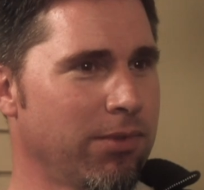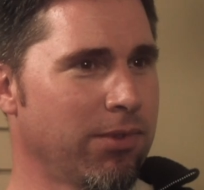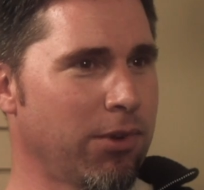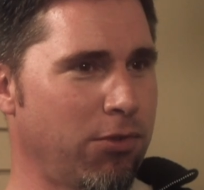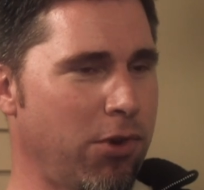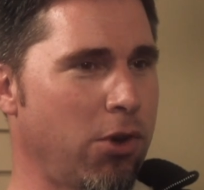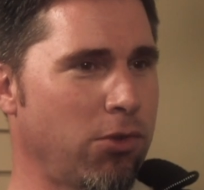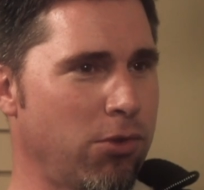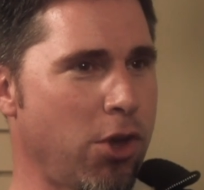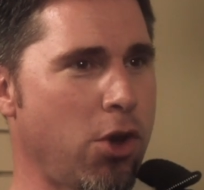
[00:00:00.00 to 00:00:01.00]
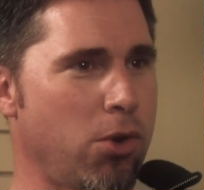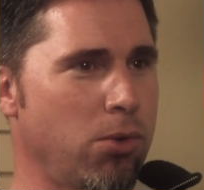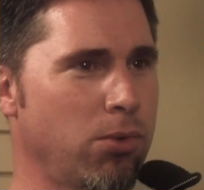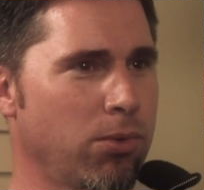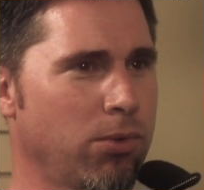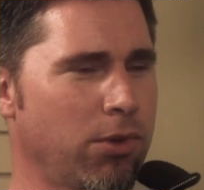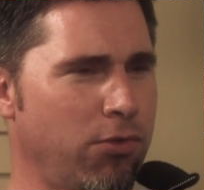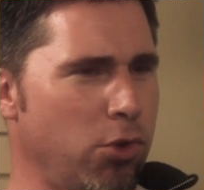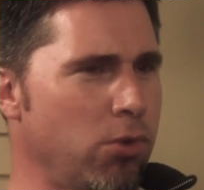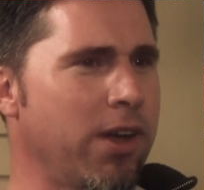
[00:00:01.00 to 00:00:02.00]
the folks know, the
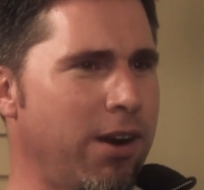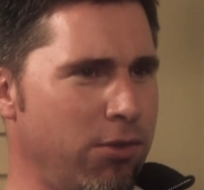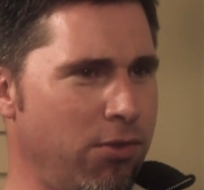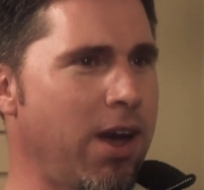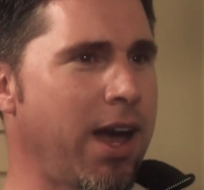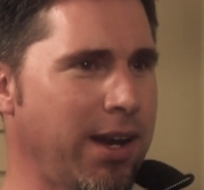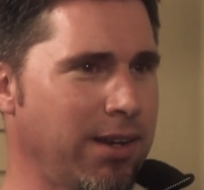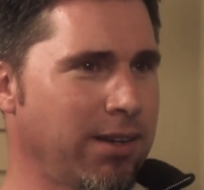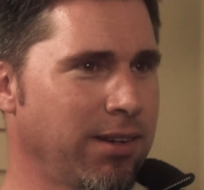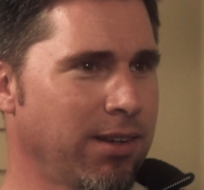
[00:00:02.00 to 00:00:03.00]
food there is fine.